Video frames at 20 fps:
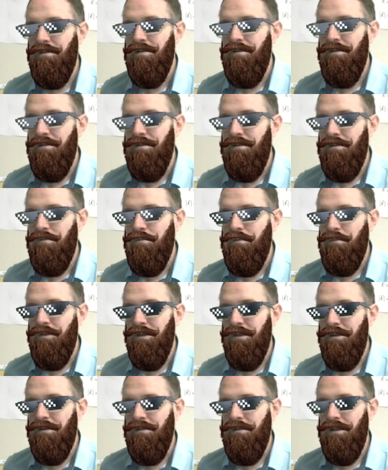when they
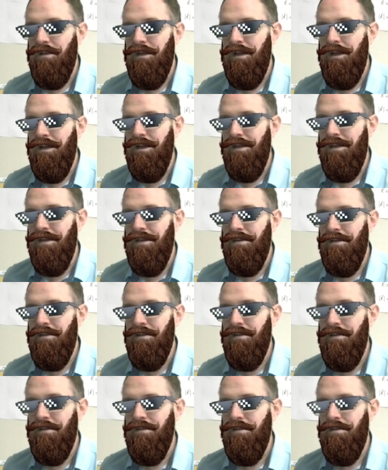collide,
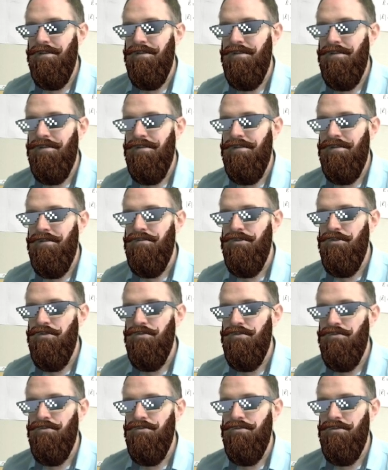
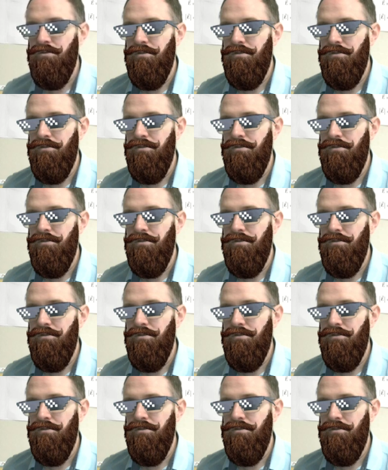they're